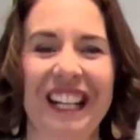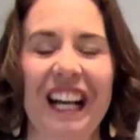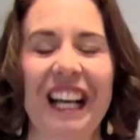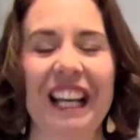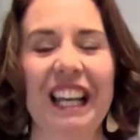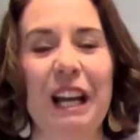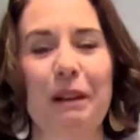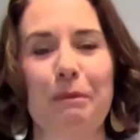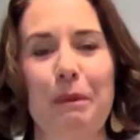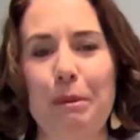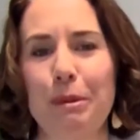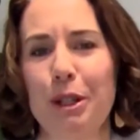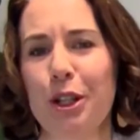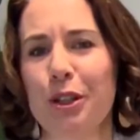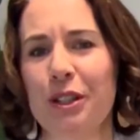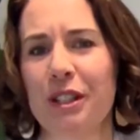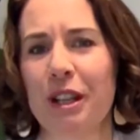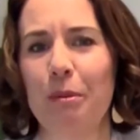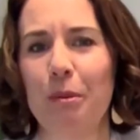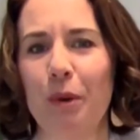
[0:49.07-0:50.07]
Like maybe you're
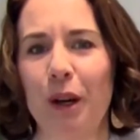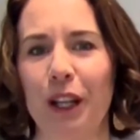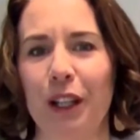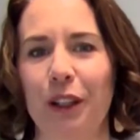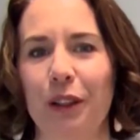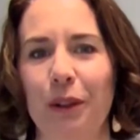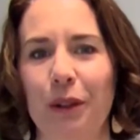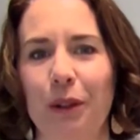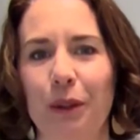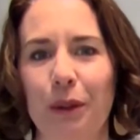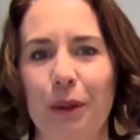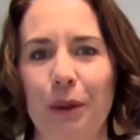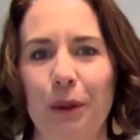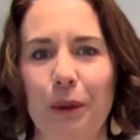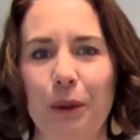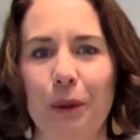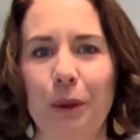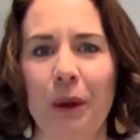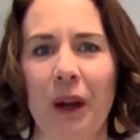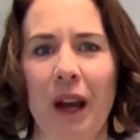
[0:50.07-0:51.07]
someone
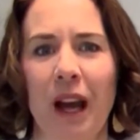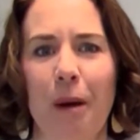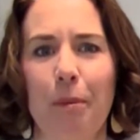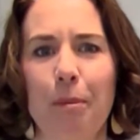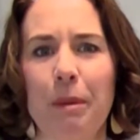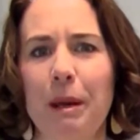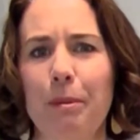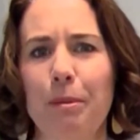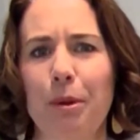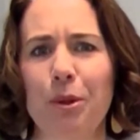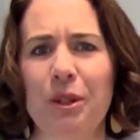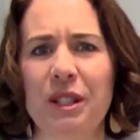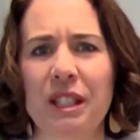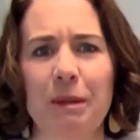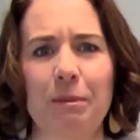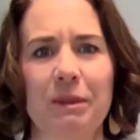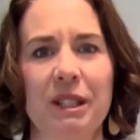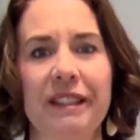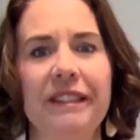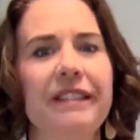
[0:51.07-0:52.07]
who people seem
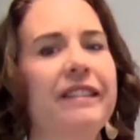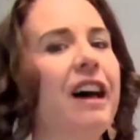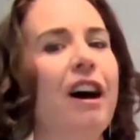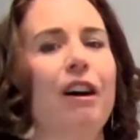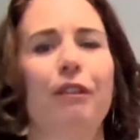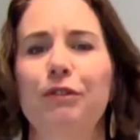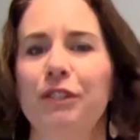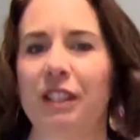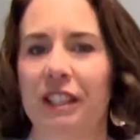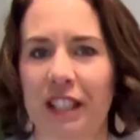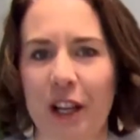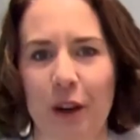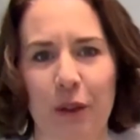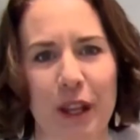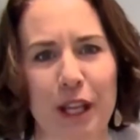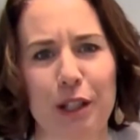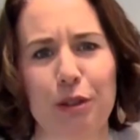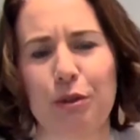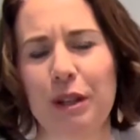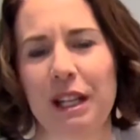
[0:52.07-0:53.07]
to love to tell
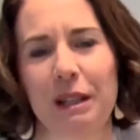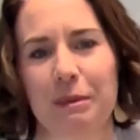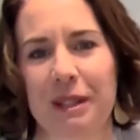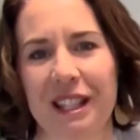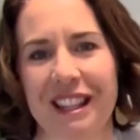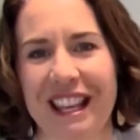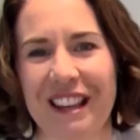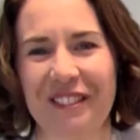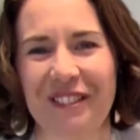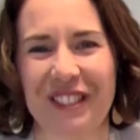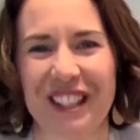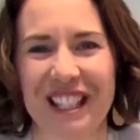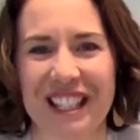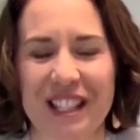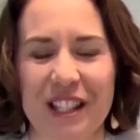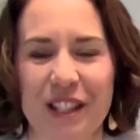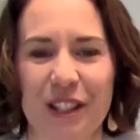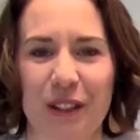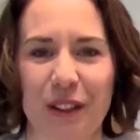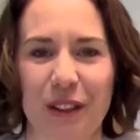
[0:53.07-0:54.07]
their dreams and their fears
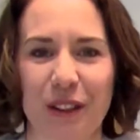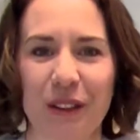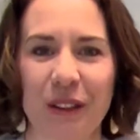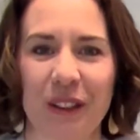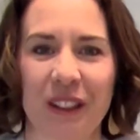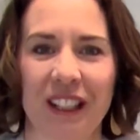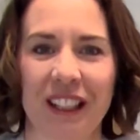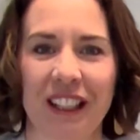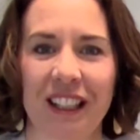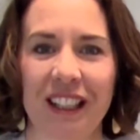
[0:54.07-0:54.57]
to.